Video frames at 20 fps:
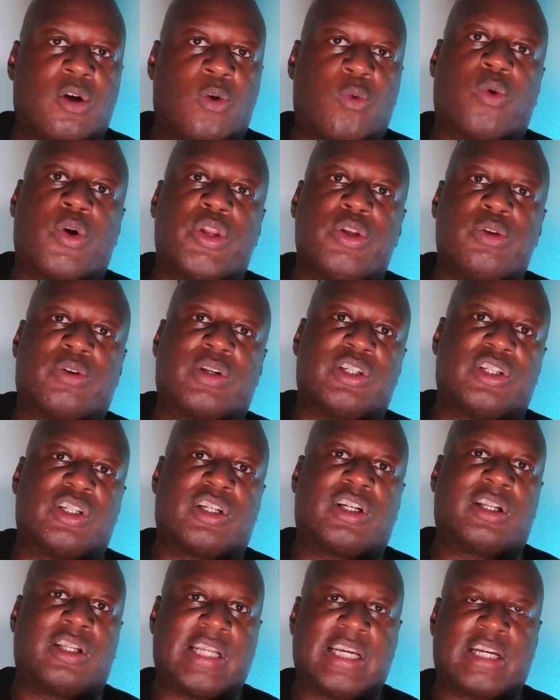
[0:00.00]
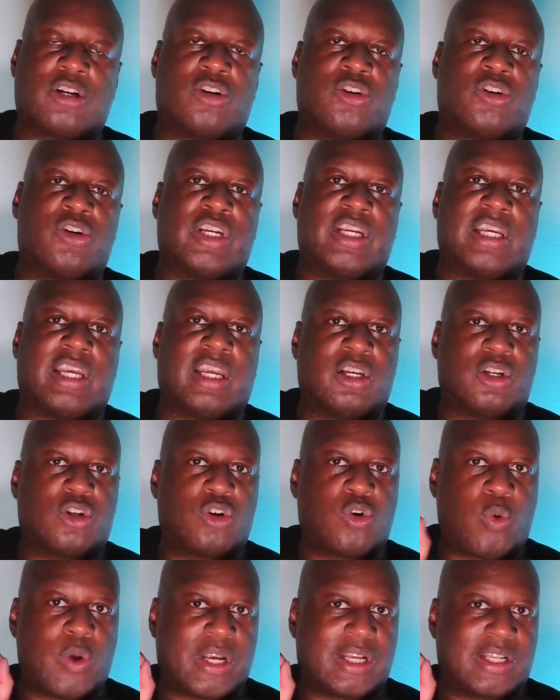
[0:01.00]
where you can click on and
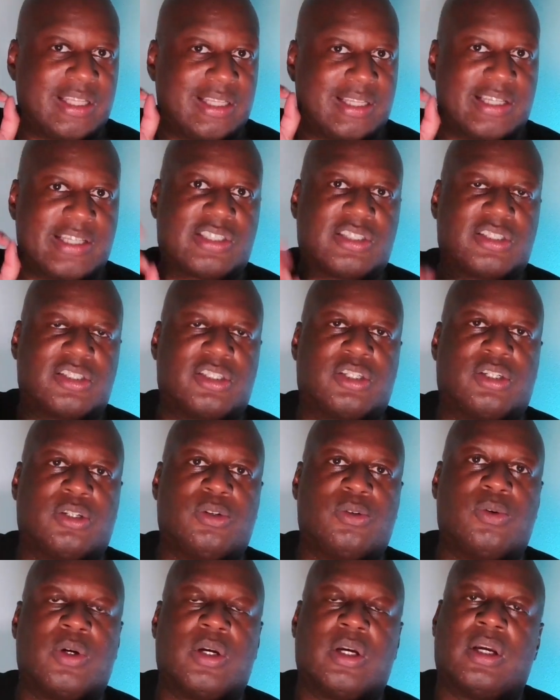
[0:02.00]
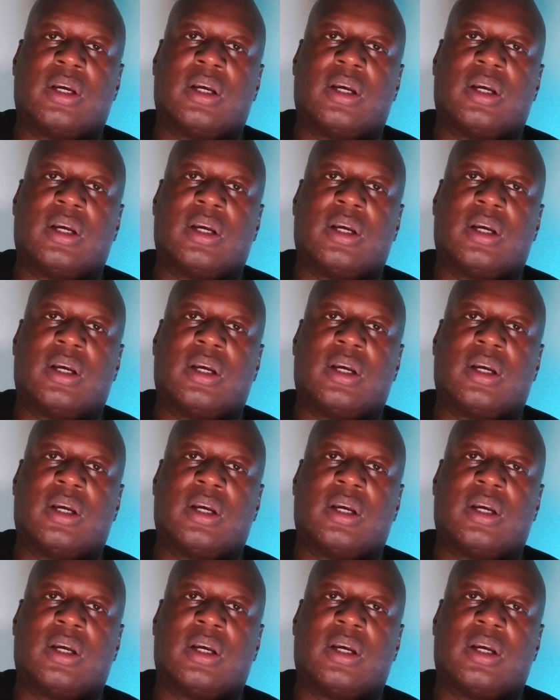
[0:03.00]
quickly listen to